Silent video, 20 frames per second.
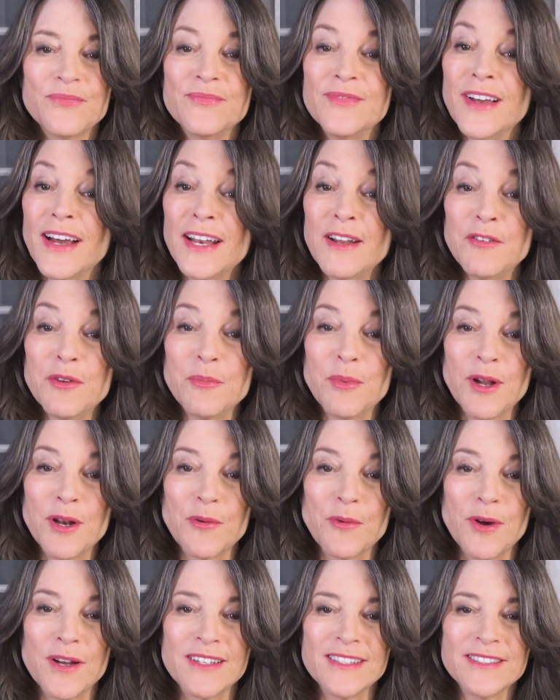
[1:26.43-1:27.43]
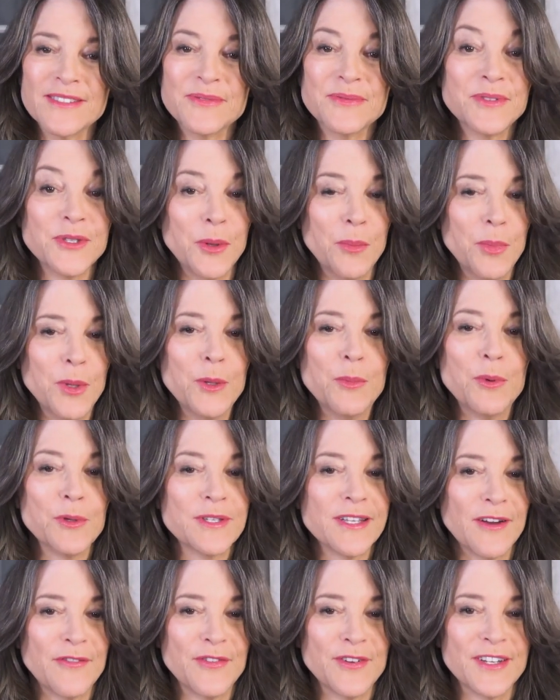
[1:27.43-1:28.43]
Not everybody was. Some people
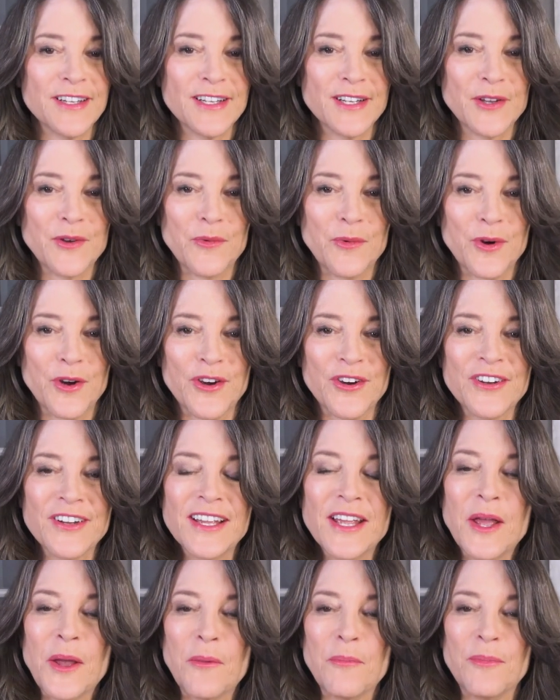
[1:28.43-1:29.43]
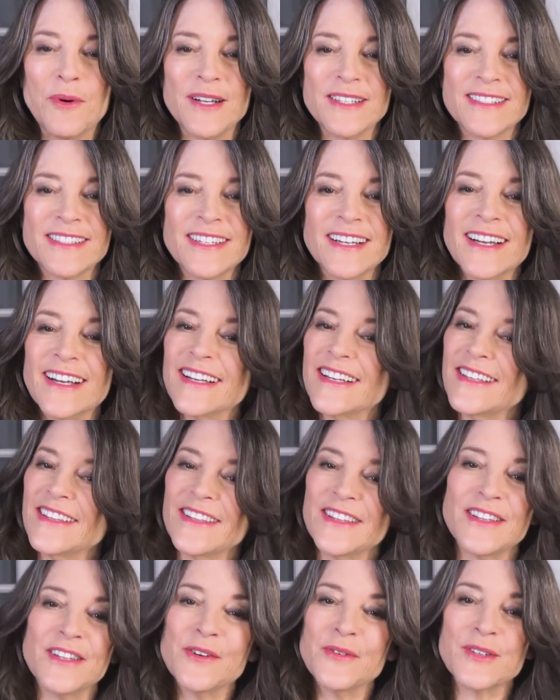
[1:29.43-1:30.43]
definitely were, but
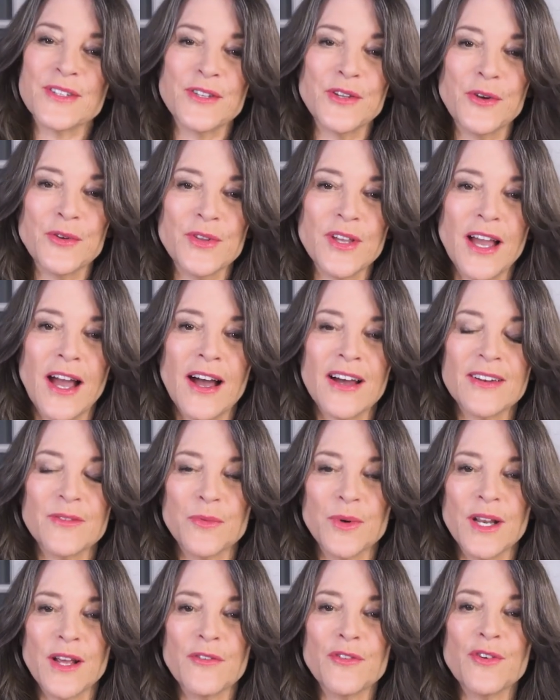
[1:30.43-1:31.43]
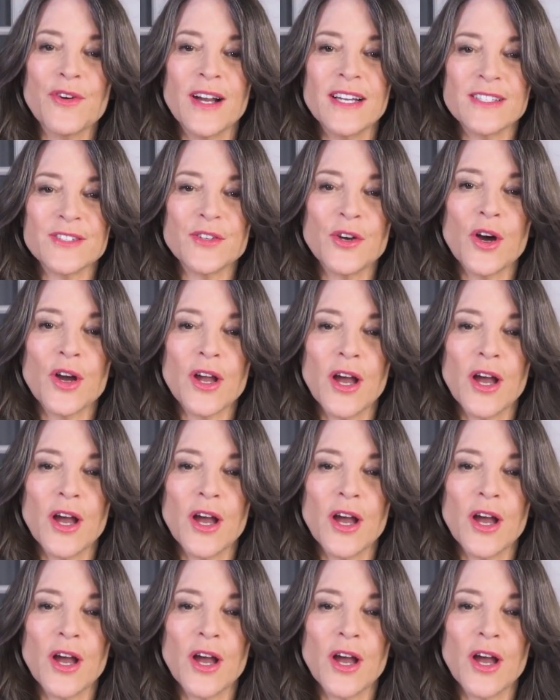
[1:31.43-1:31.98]
there was no doubt. Whenever I saw